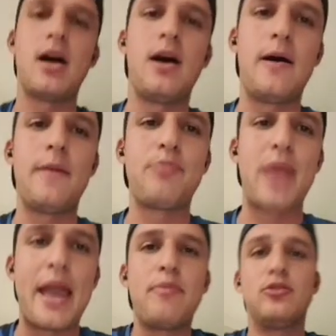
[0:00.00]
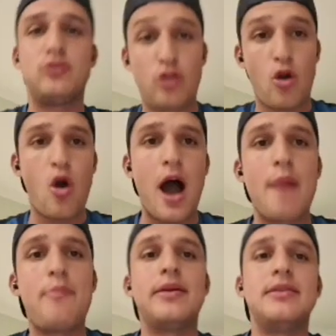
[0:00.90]
able to go
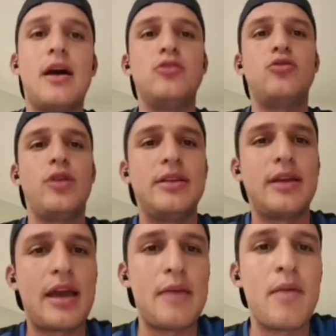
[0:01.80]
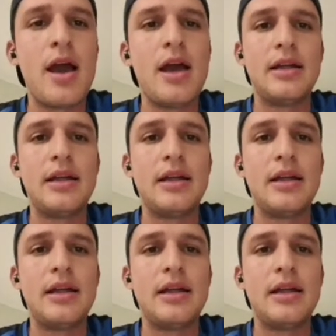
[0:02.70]
up and down during the game.